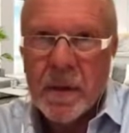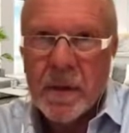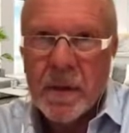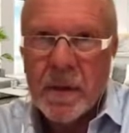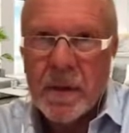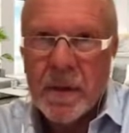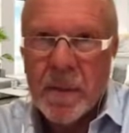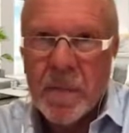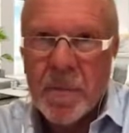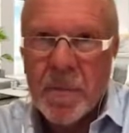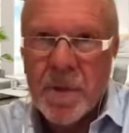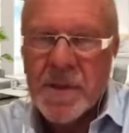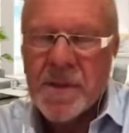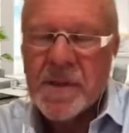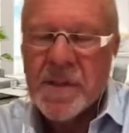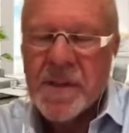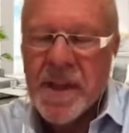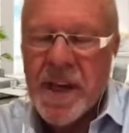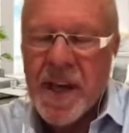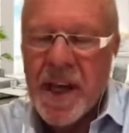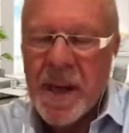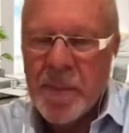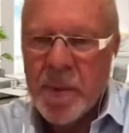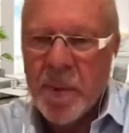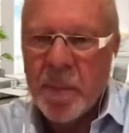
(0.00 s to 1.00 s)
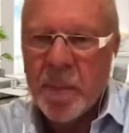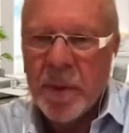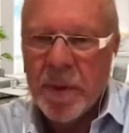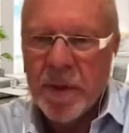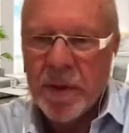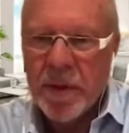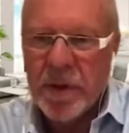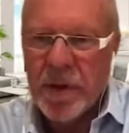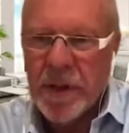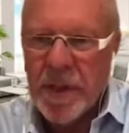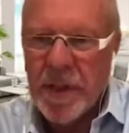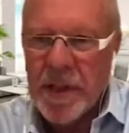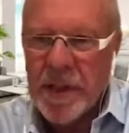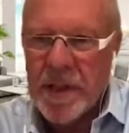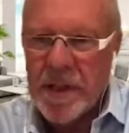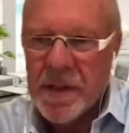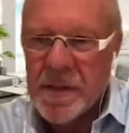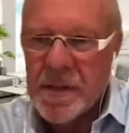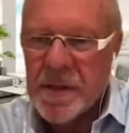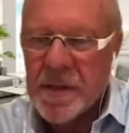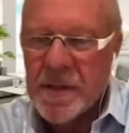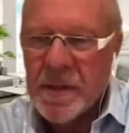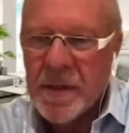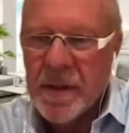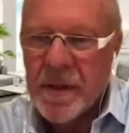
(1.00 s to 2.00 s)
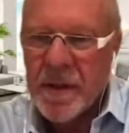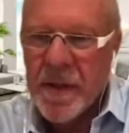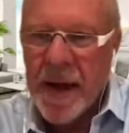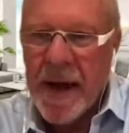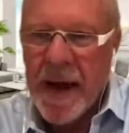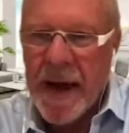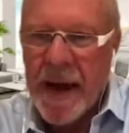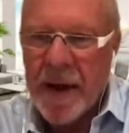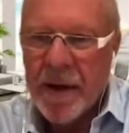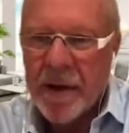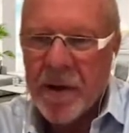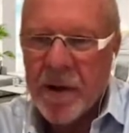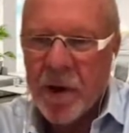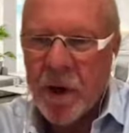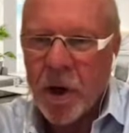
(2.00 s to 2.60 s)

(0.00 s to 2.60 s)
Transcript: the business capabilities that